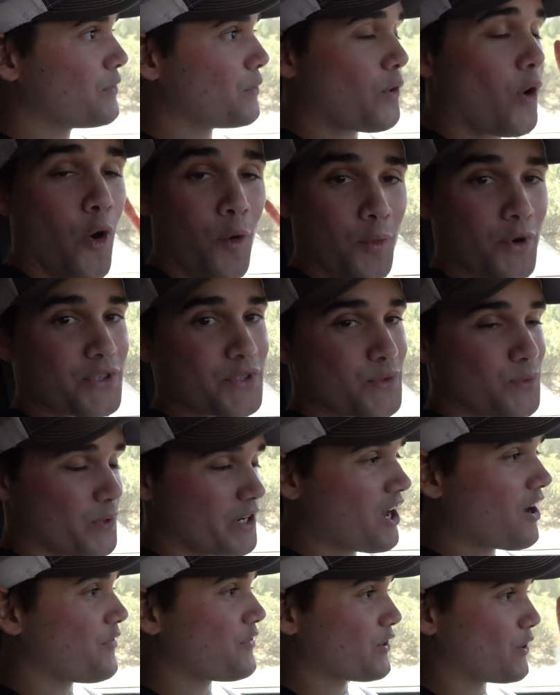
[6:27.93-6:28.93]
Almost
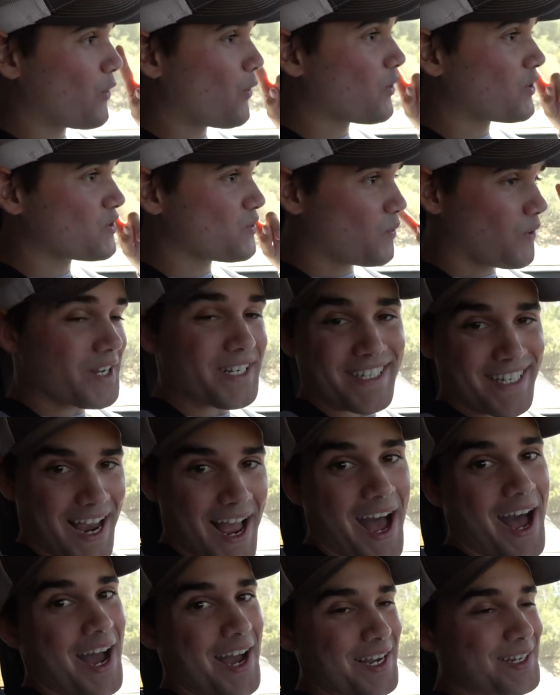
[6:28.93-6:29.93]
went off the course one
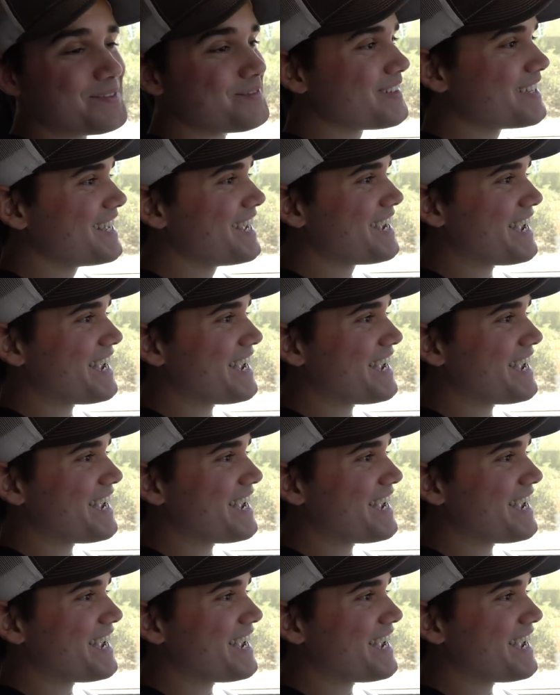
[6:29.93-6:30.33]
time,